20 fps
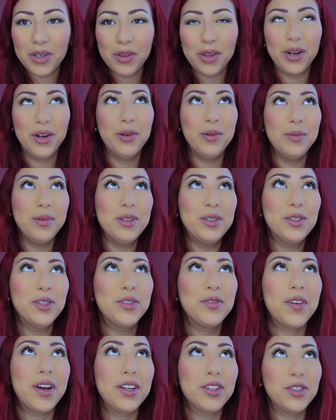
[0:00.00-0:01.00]
thought it would be just
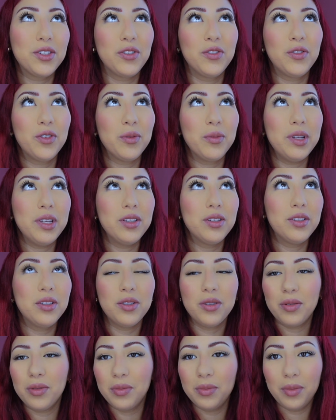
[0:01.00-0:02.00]
faster for me
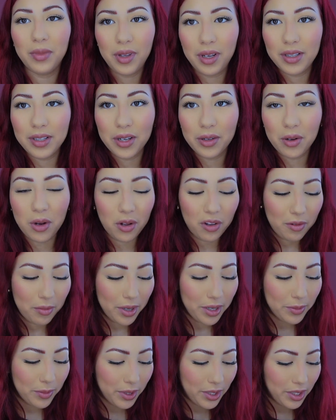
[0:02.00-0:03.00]
to lay down all of
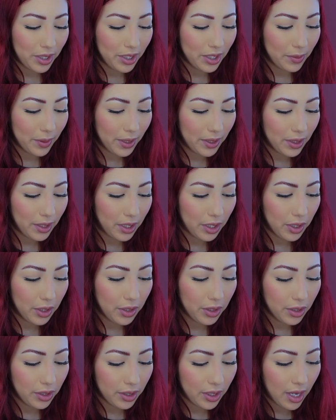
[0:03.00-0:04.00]
my budget expense
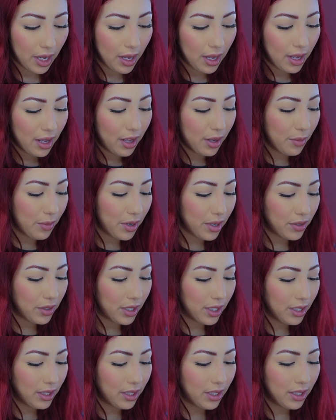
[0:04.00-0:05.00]
stickers. But as you
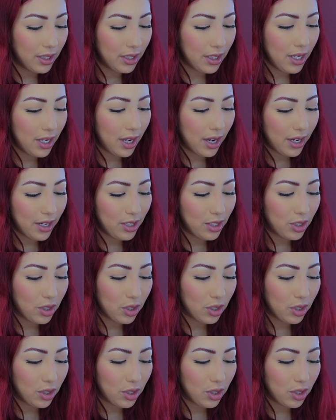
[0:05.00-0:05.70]
guys can see, I